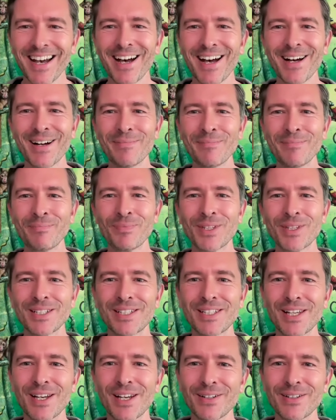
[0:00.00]
So
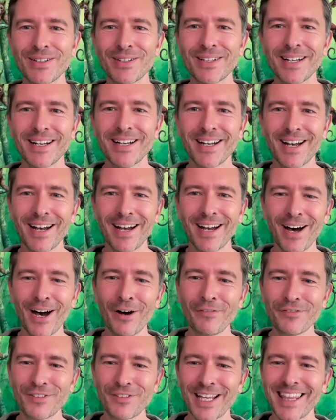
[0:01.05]

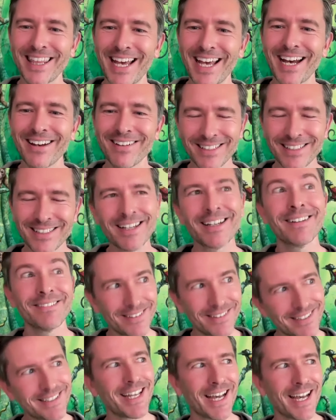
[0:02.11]
after that, I was like,
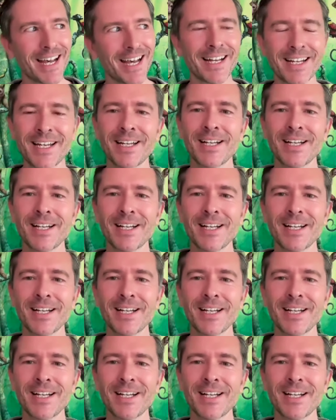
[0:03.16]
well, yeah.